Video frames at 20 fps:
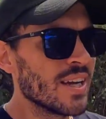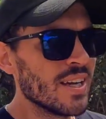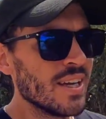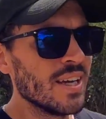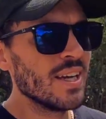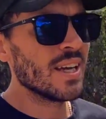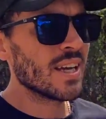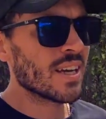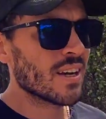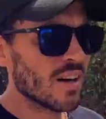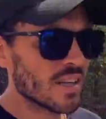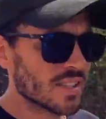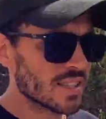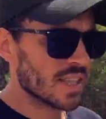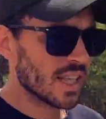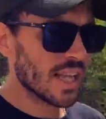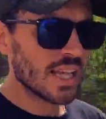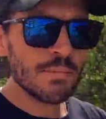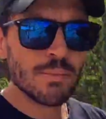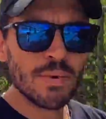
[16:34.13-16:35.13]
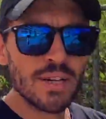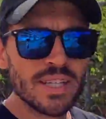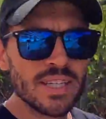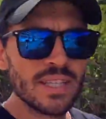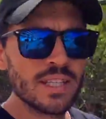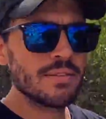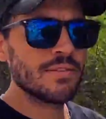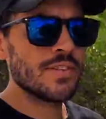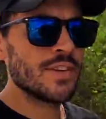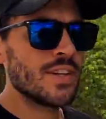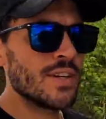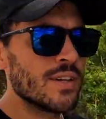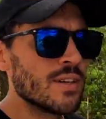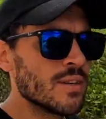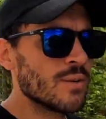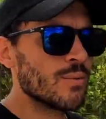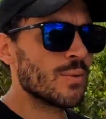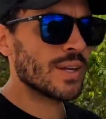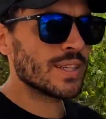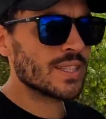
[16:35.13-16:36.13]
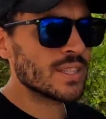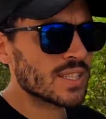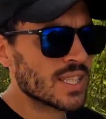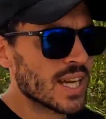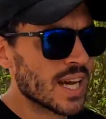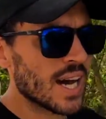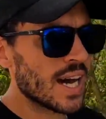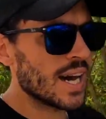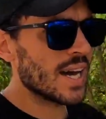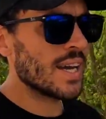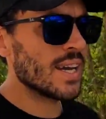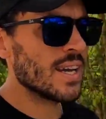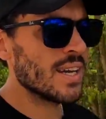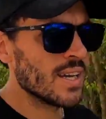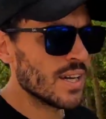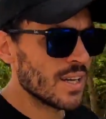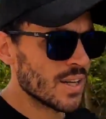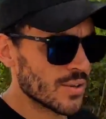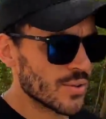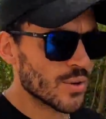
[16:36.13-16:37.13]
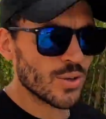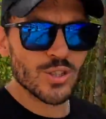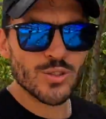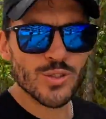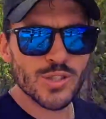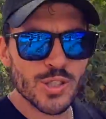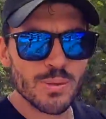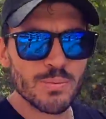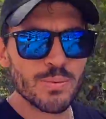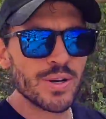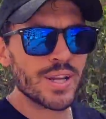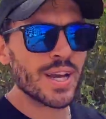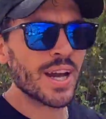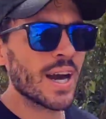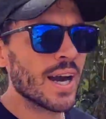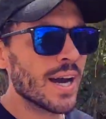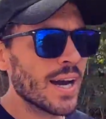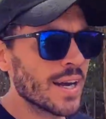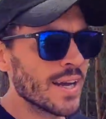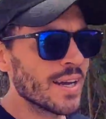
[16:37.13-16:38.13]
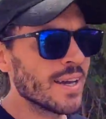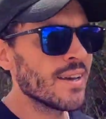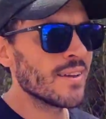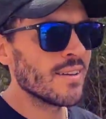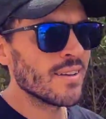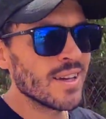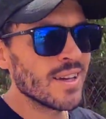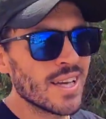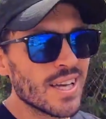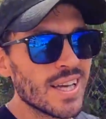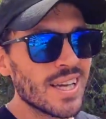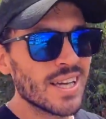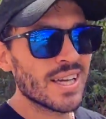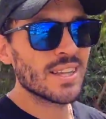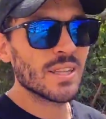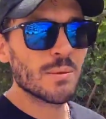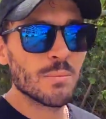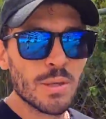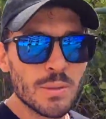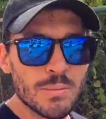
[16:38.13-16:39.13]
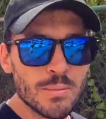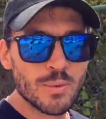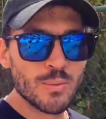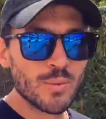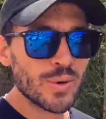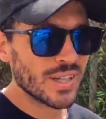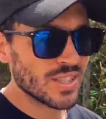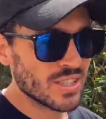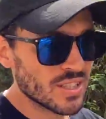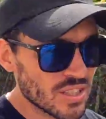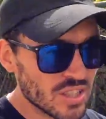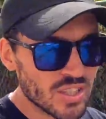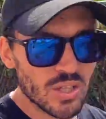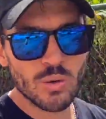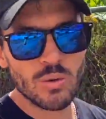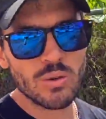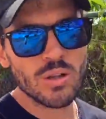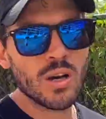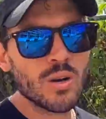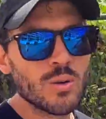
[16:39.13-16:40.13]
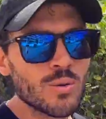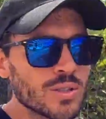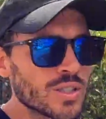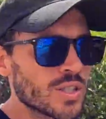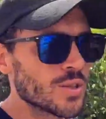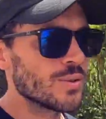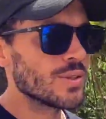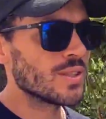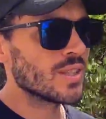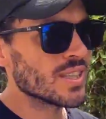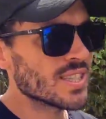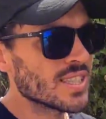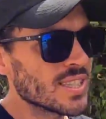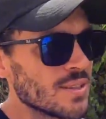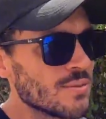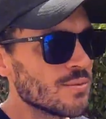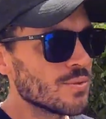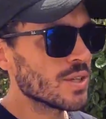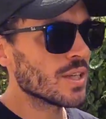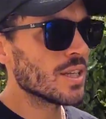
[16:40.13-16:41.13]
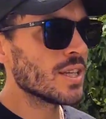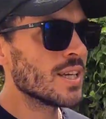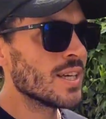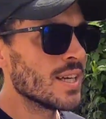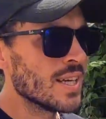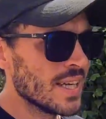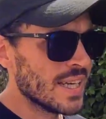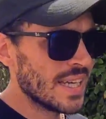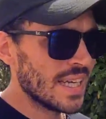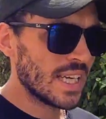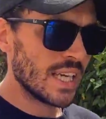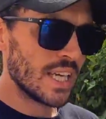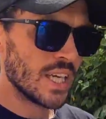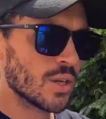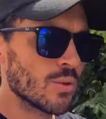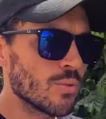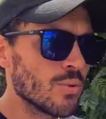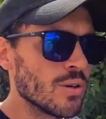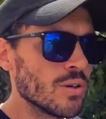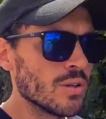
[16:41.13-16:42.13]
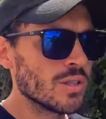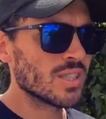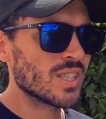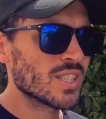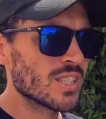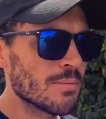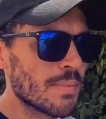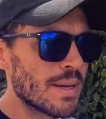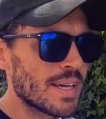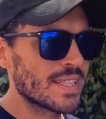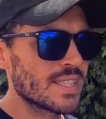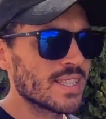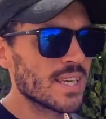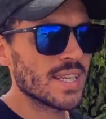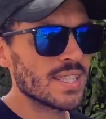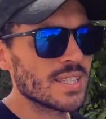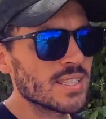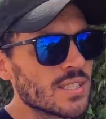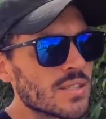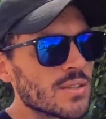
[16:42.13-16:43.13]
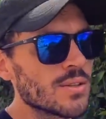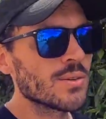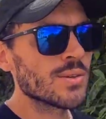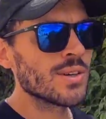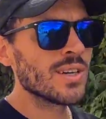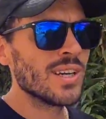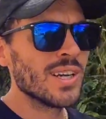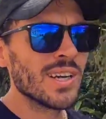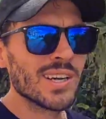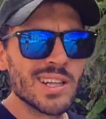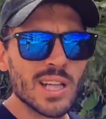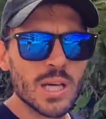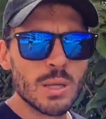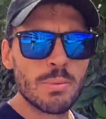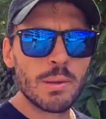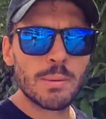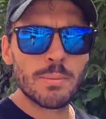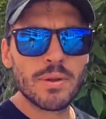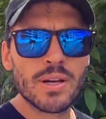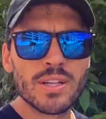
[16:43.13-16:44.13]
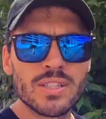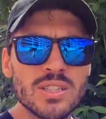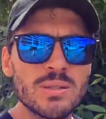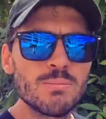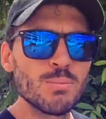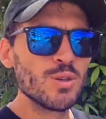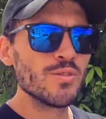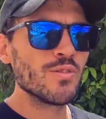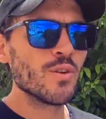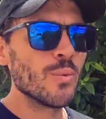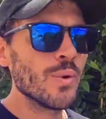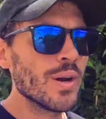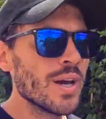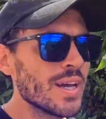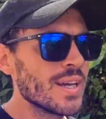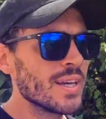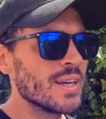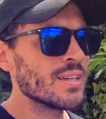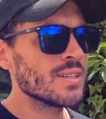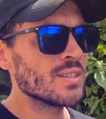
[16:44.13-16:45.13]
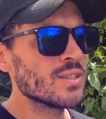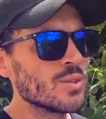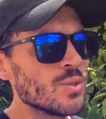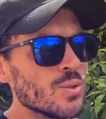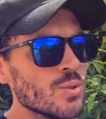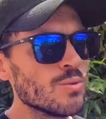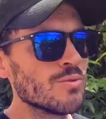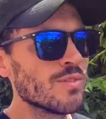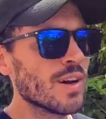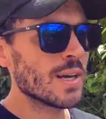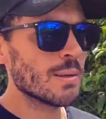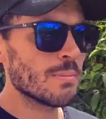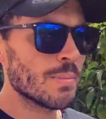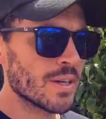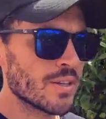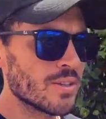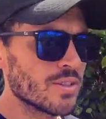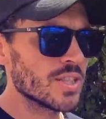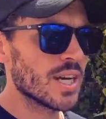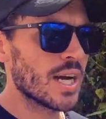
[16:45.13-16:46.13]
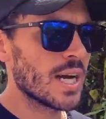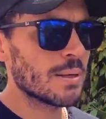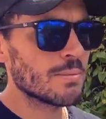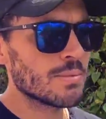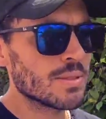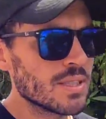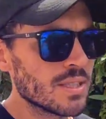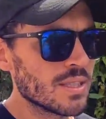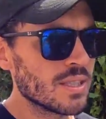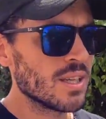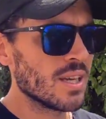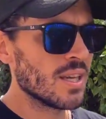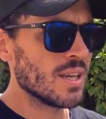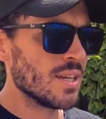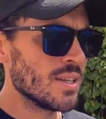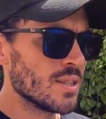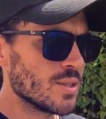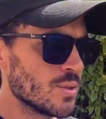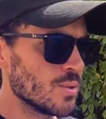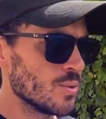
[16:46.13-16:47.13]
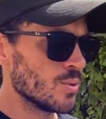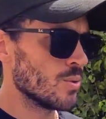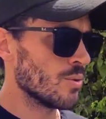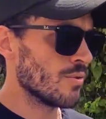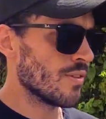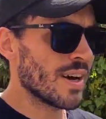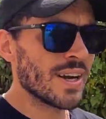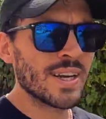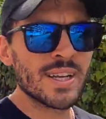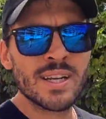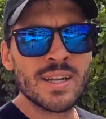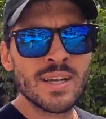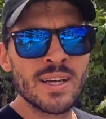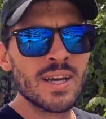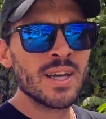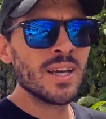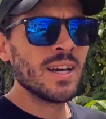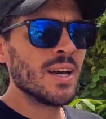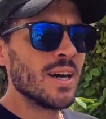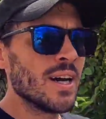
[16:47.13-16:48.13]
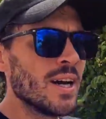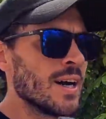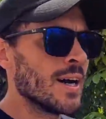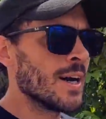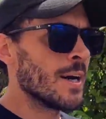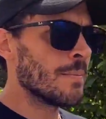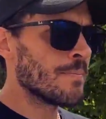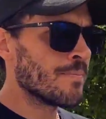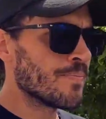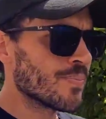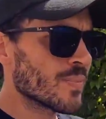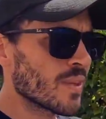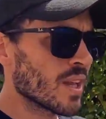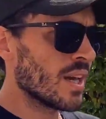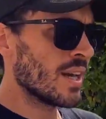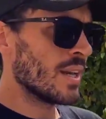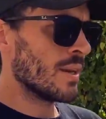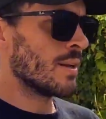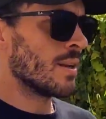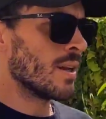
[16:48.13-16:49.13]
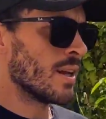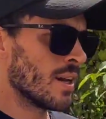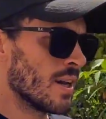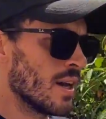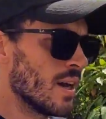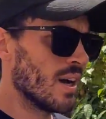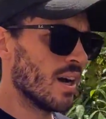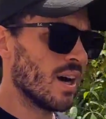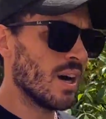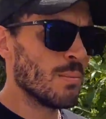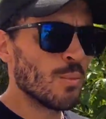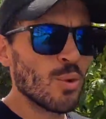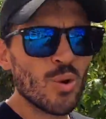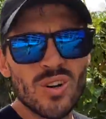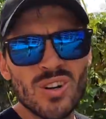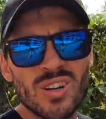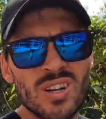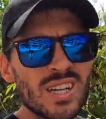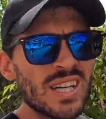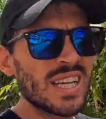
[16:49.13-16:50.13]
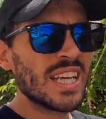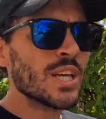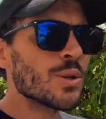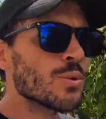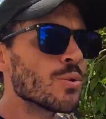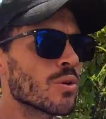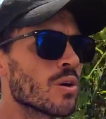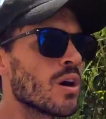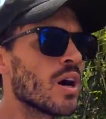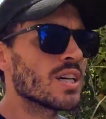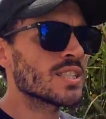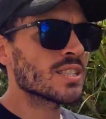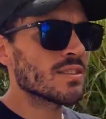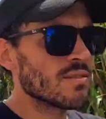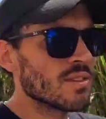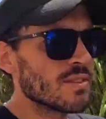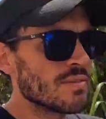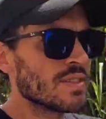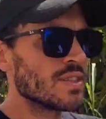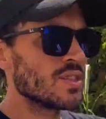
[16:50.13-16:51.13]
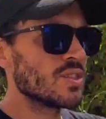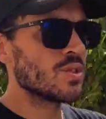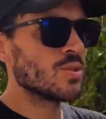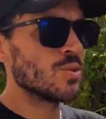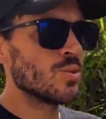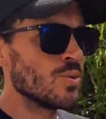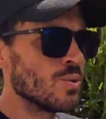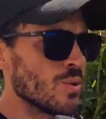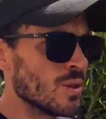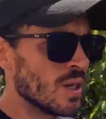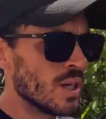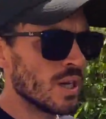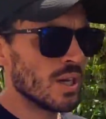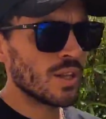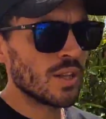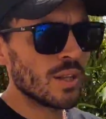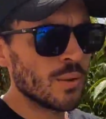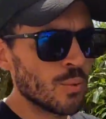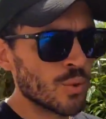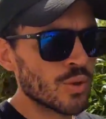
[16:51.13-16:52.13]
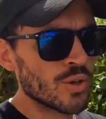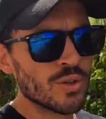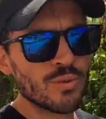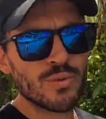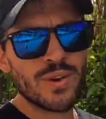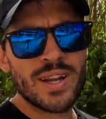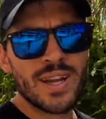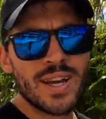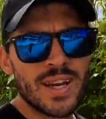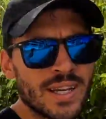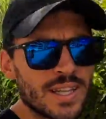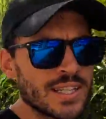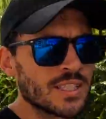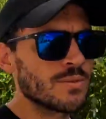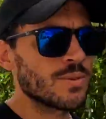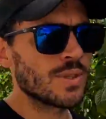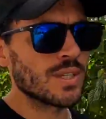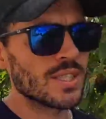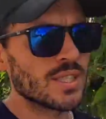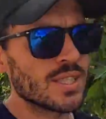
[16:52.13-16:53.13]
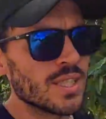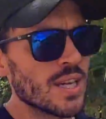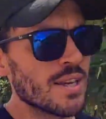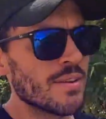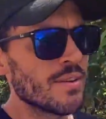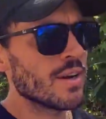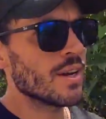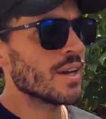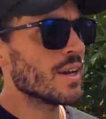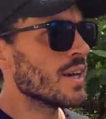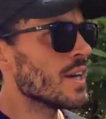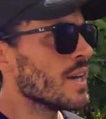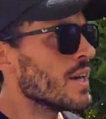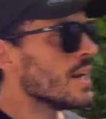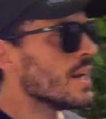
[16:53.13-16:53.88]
It costs a lot of money to live here, rent is high, groceries are pretty high, and the minimum wage is so low, so it doesn't really equal and doesn't make sense. So a lot of people actually move away to find better jobs and to find a more equal cost of living to the work rate, I guess we can say, right?